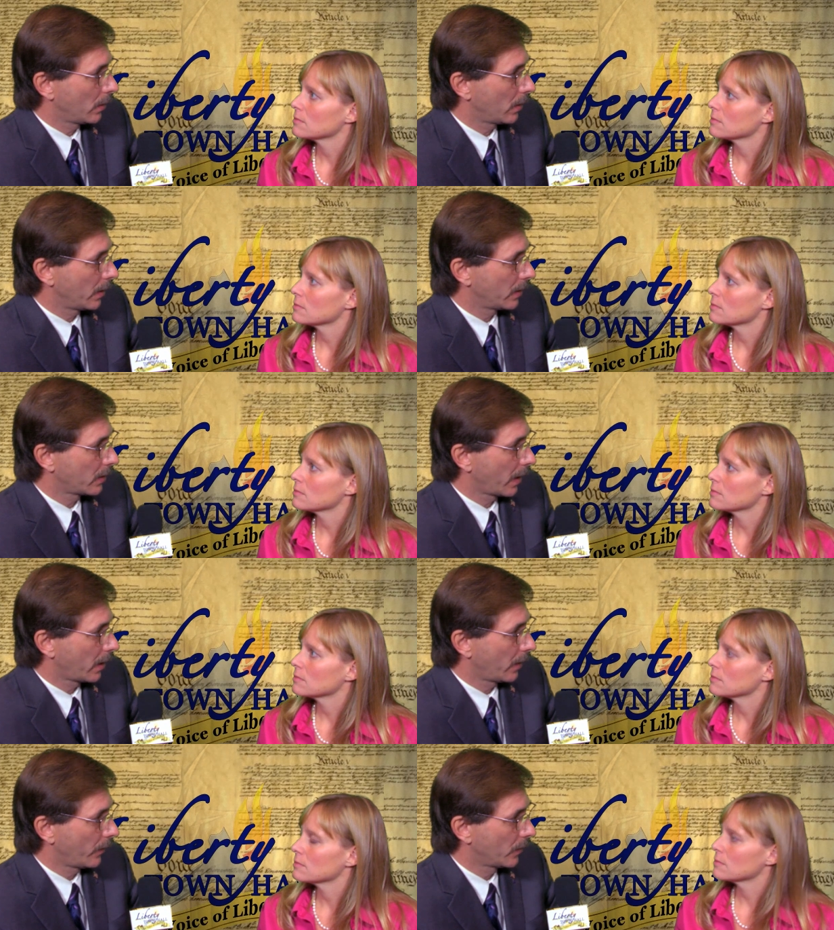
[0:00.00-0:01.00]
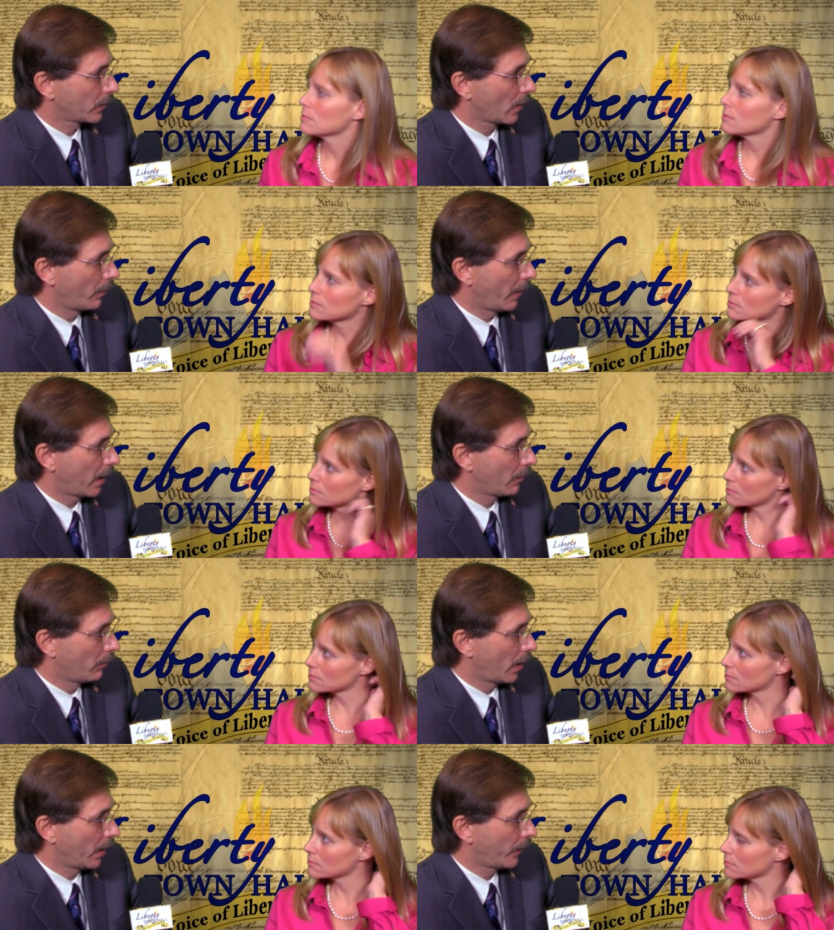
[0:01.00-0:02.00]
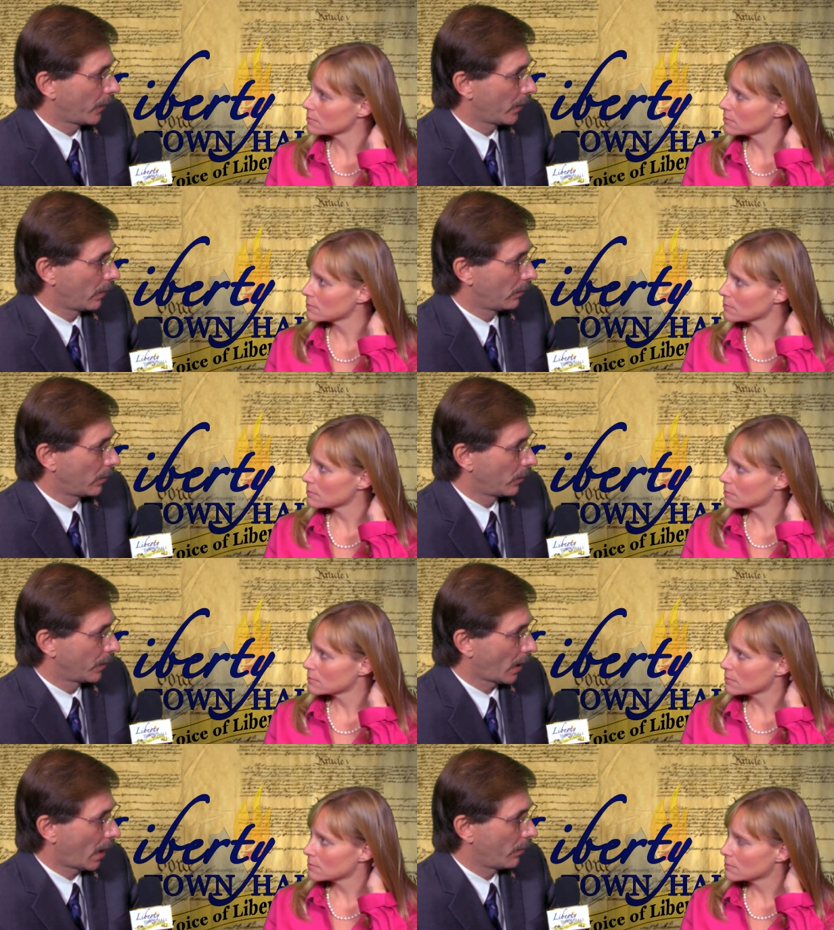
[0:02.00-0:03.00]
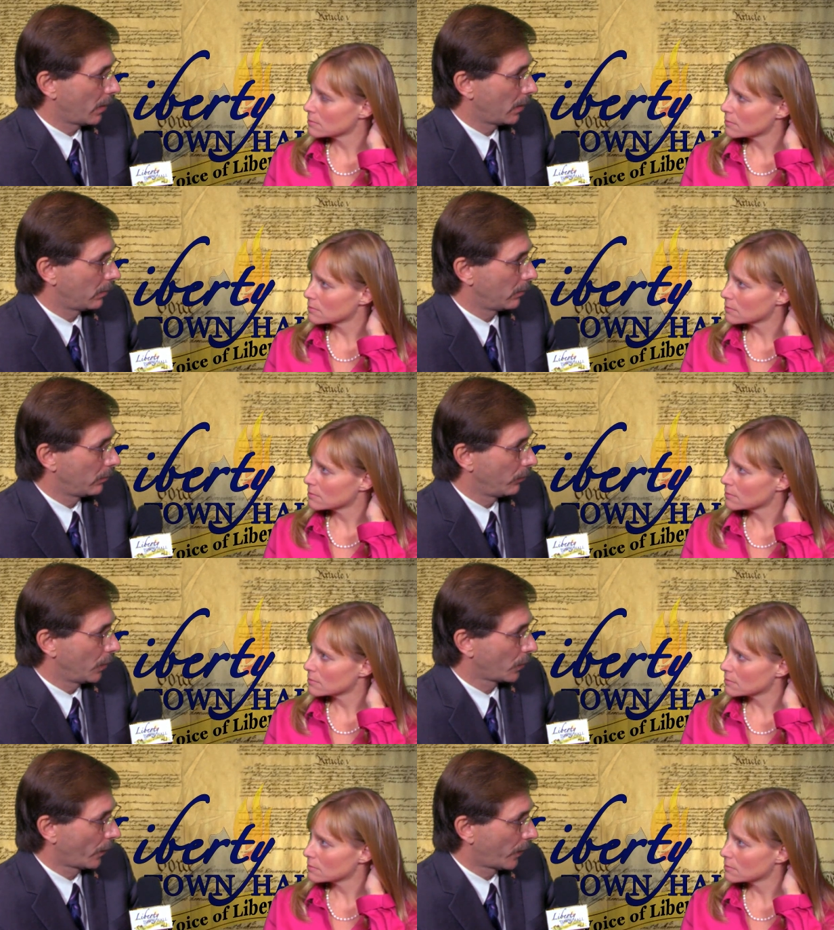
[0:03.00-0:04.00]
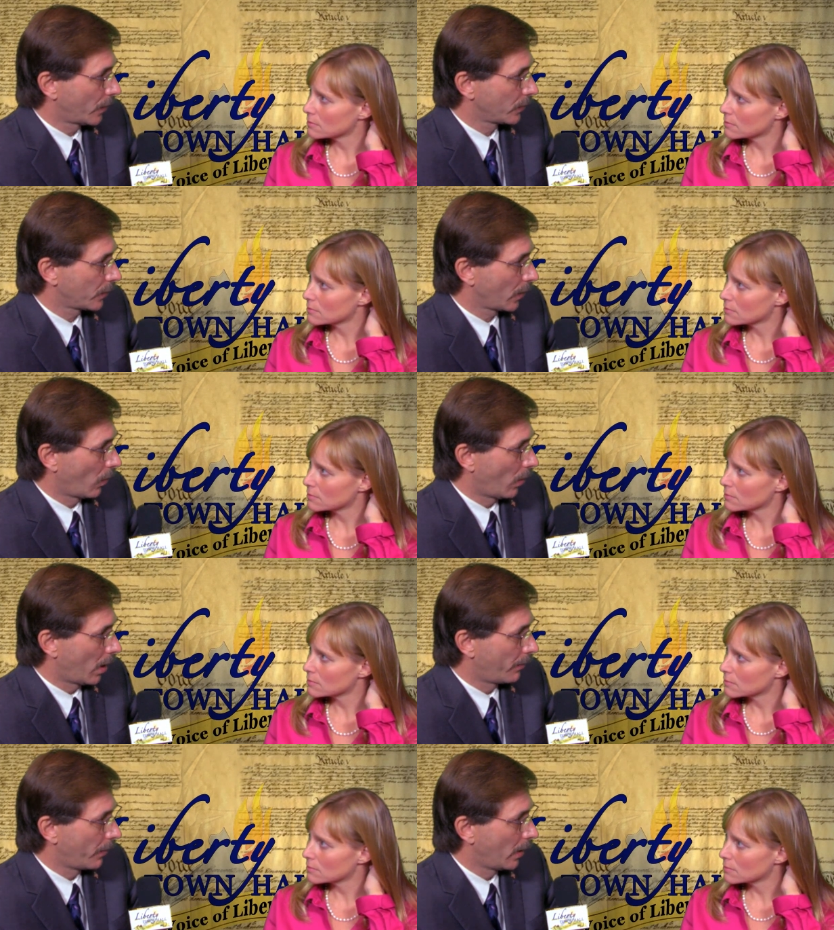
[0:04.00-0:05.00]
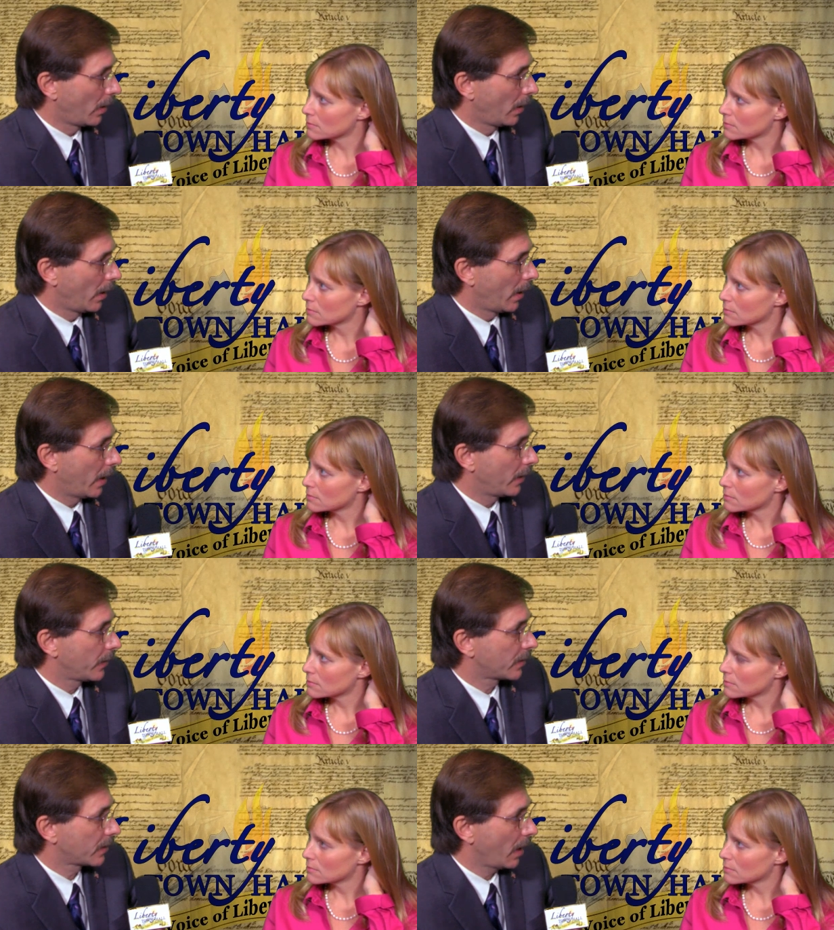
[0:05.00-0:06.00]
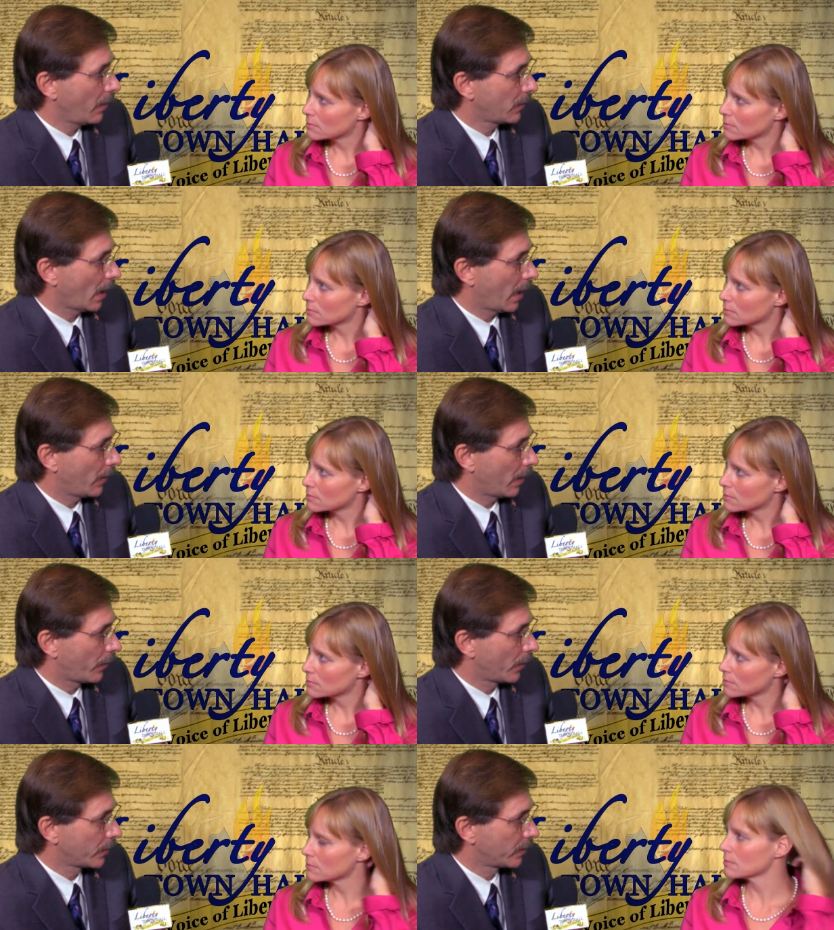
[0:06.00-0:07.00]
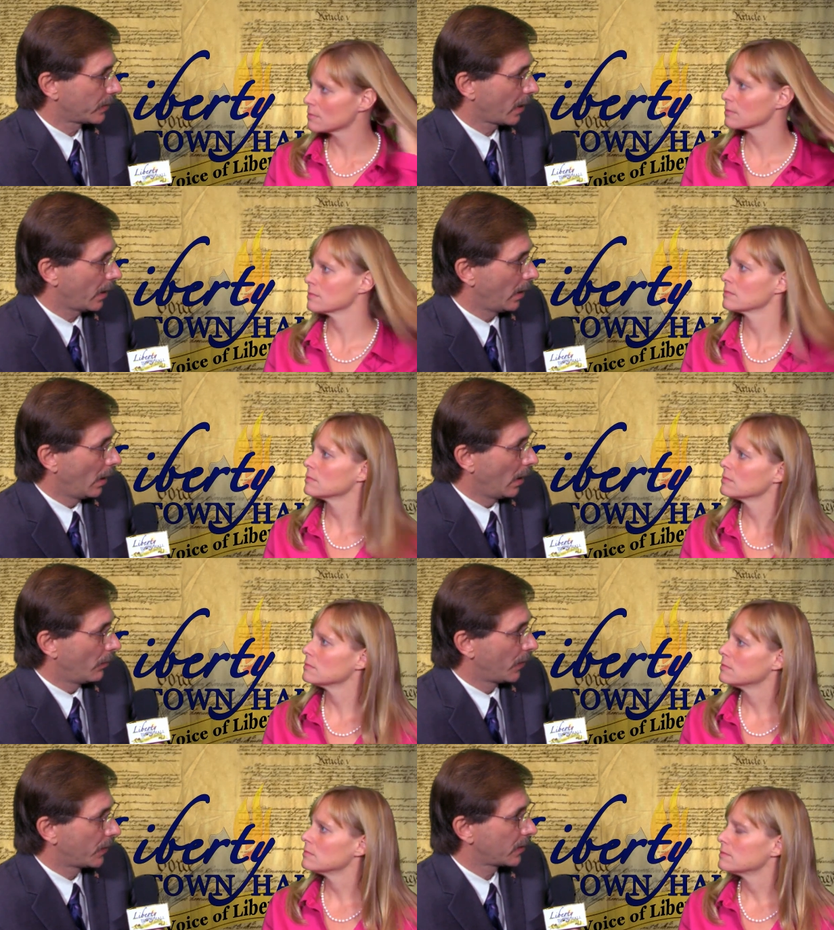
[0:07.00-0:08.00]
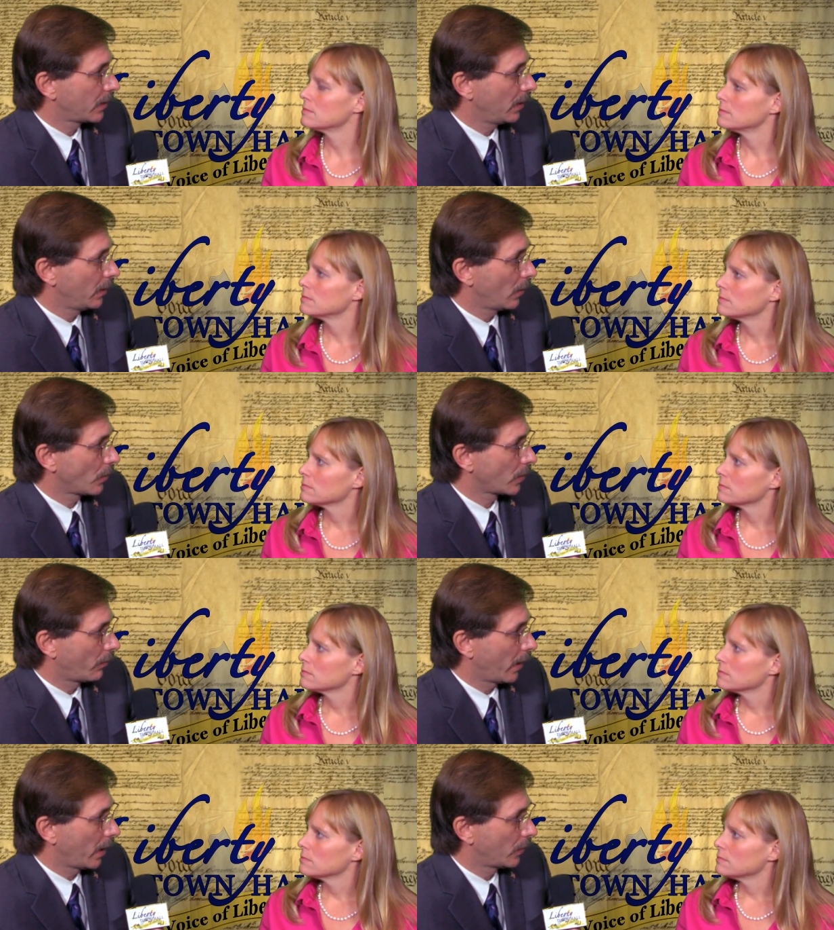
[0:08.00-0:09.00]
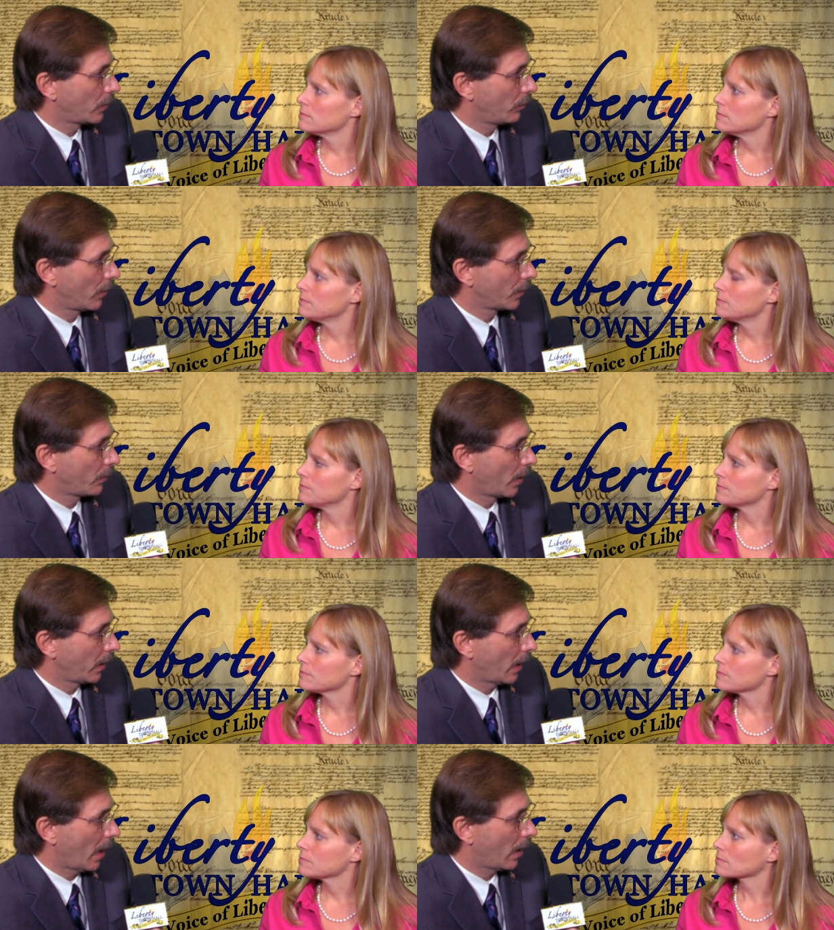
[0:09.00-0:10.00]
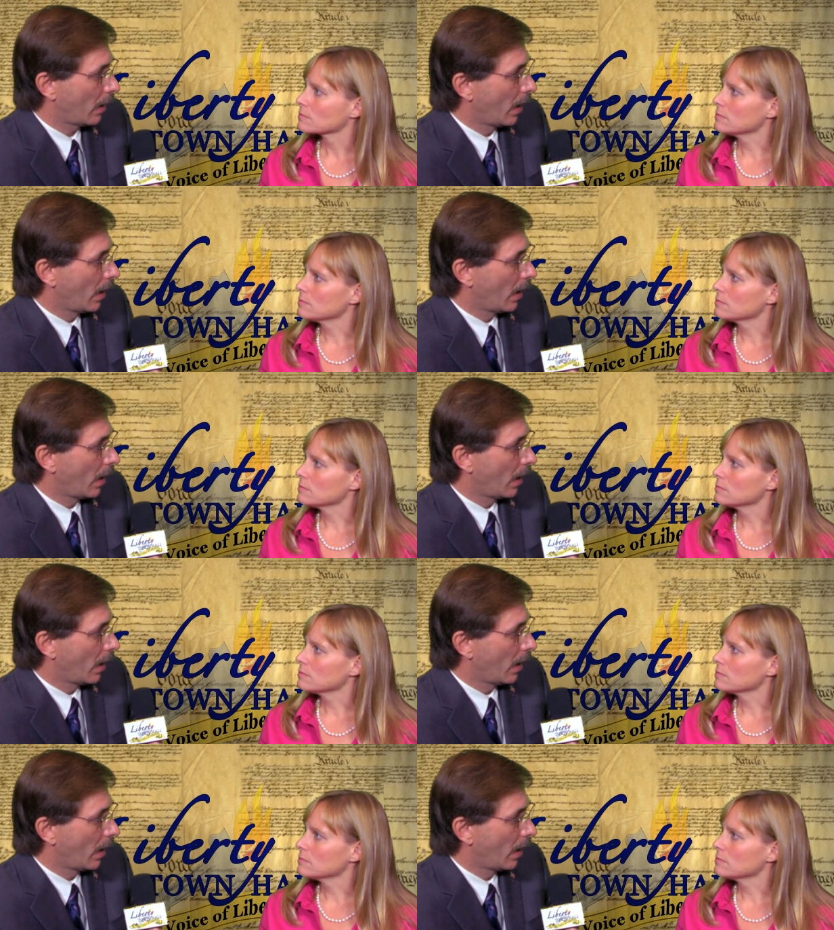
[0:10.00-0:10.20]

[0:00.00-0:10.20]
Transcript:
Speaker 1: a, an executive that's going to make them money for their retirement and mutual funds to go up." And at the same time, that person said, "But the CEOs are making too much money." How,